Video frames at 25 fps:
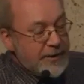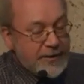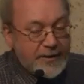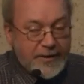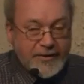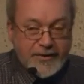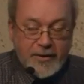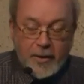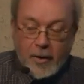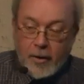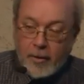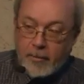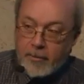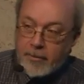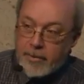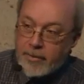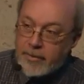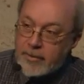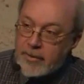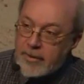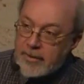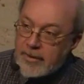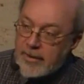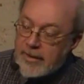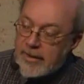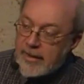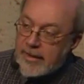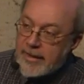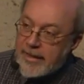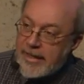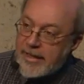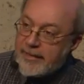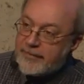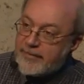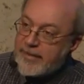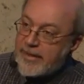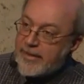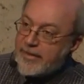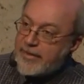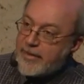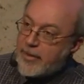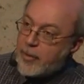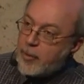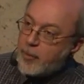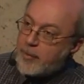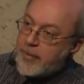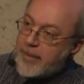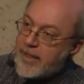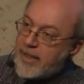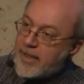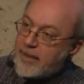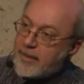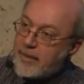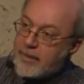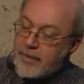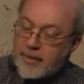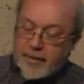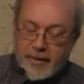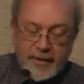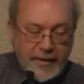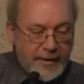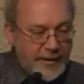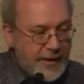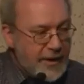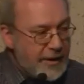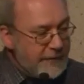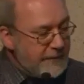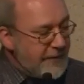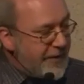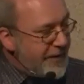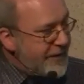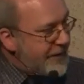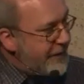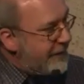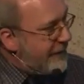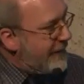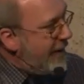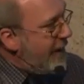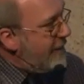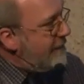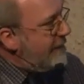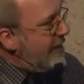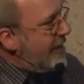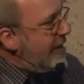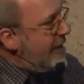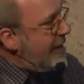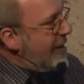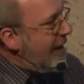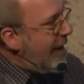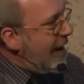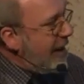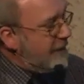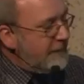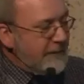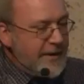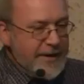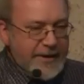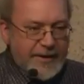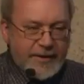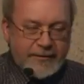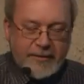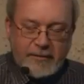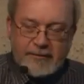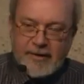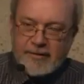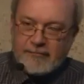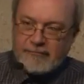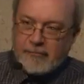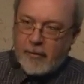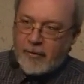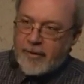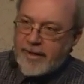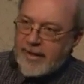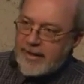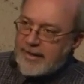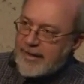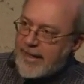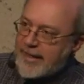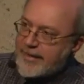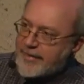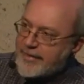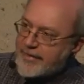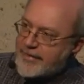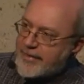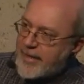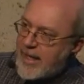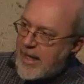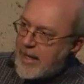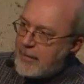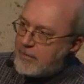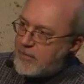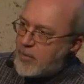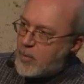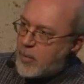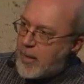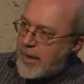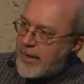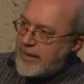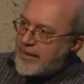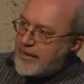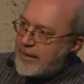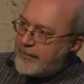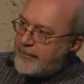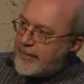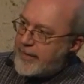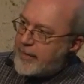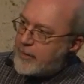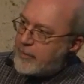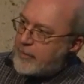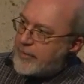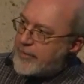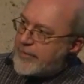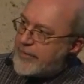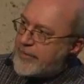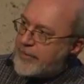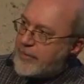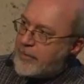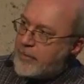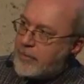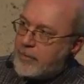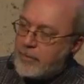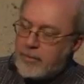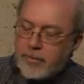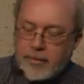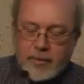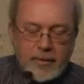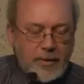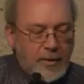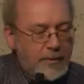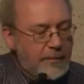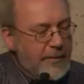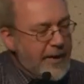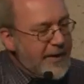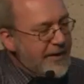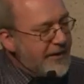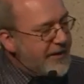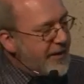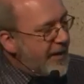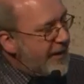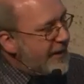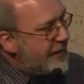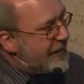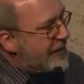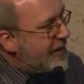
at the top. Even in Nubia, there is a very arid, very rocky landscape, quite difficult to maintain